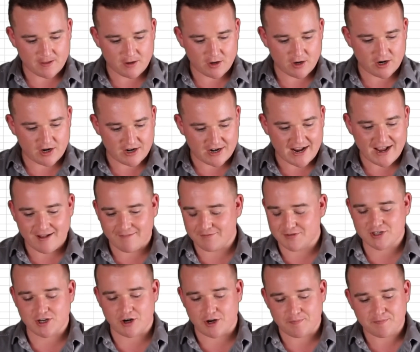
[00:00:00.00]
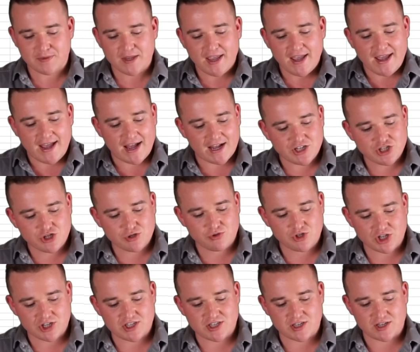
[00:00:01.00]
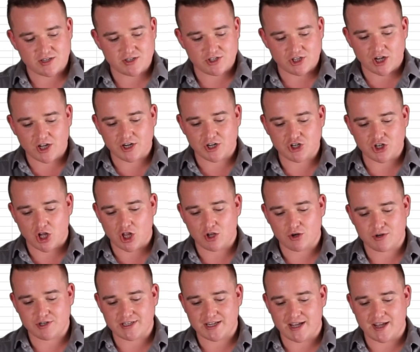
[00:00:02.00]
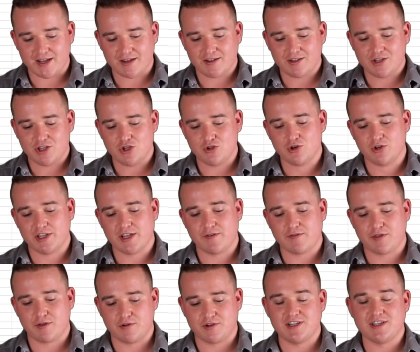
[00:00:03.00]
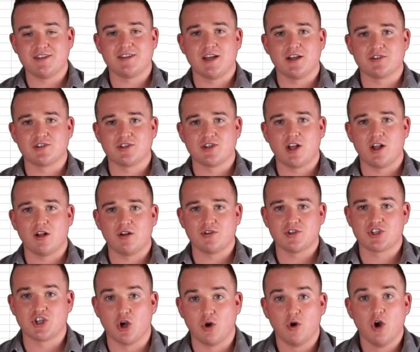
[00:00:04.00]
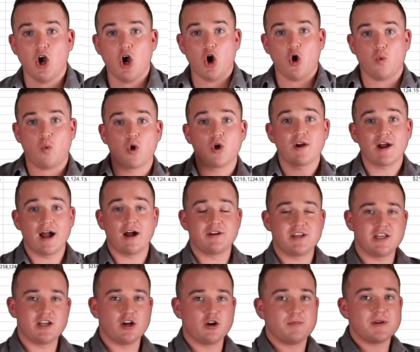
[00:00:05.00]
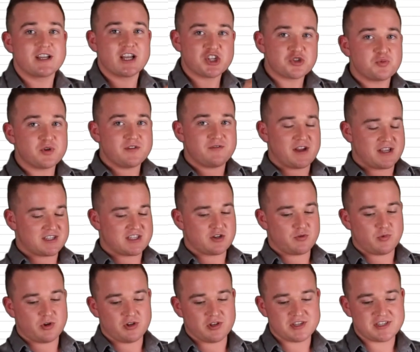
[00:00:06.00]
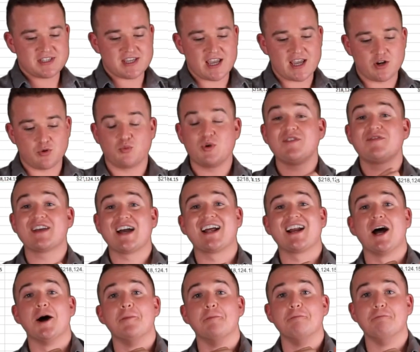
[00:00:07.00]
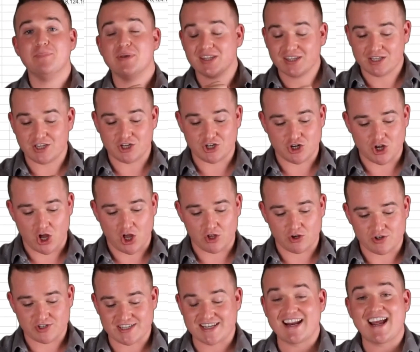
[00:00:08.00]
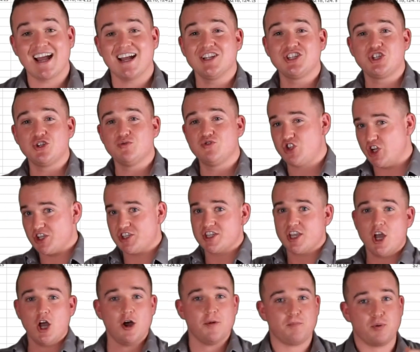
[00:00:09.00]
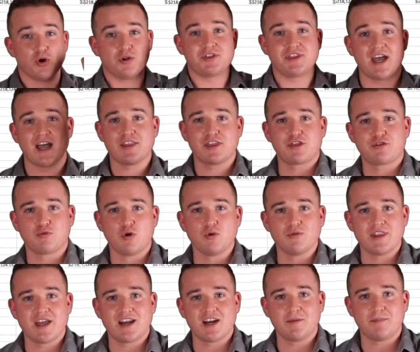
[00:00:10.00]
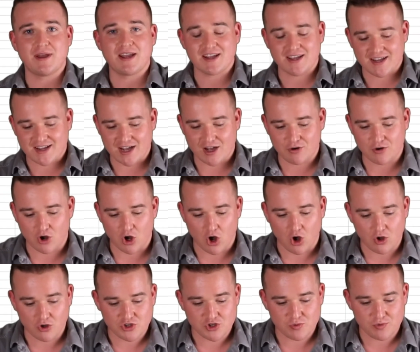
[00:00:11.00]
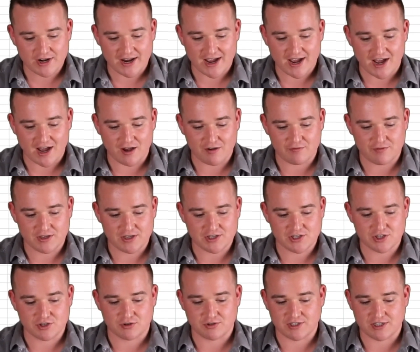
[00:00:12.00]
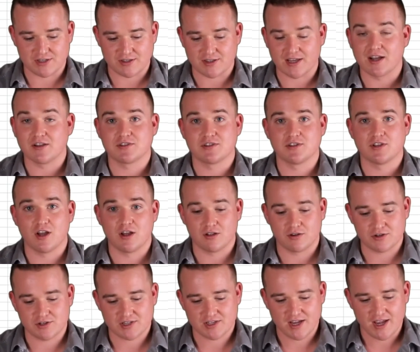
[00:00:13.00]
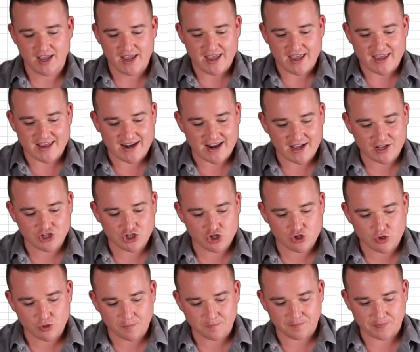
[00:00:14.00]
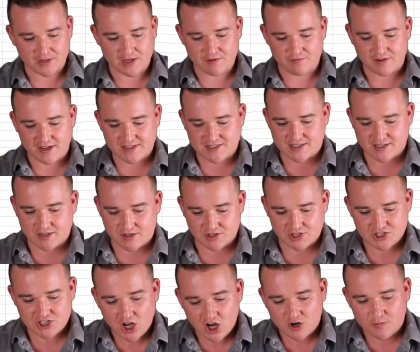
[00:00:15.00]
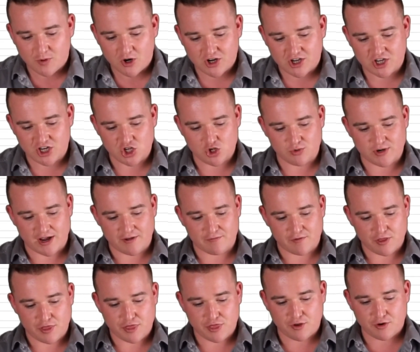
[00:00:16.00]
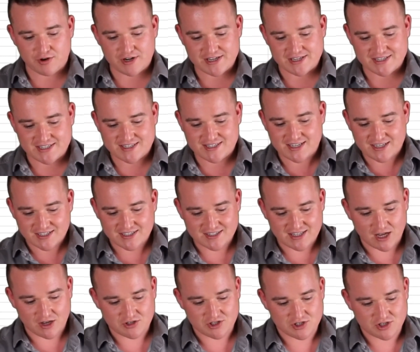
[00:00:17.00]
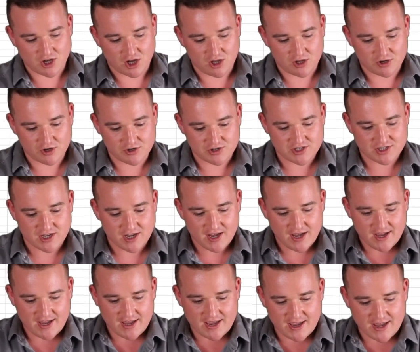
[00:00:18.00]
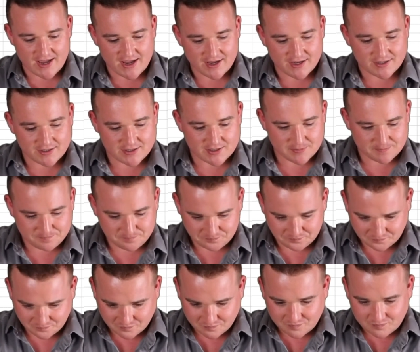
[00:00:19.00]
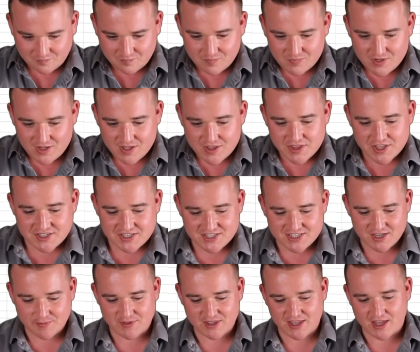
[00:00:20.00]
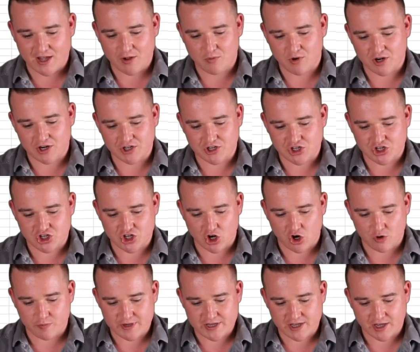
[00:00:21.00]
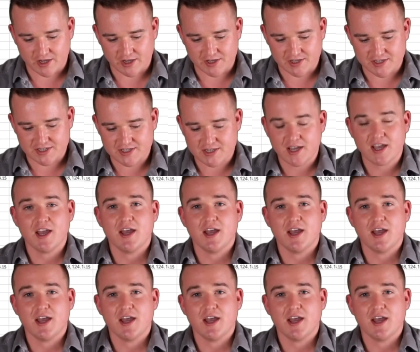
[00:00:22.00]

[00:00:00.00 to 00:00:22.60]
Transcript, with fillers: or sorry, had you just done a dollar a day, you'd only have thirteen thousand dollars. So we're out here, because we invest in real estate, we've got a million dollars. And had you just put that, thrown that in a bank account, all you would have is thirteen thousand dollars. And had you invested in the stock market, you'd have thirty-six thousand dollars. And this is something that I wanted to show because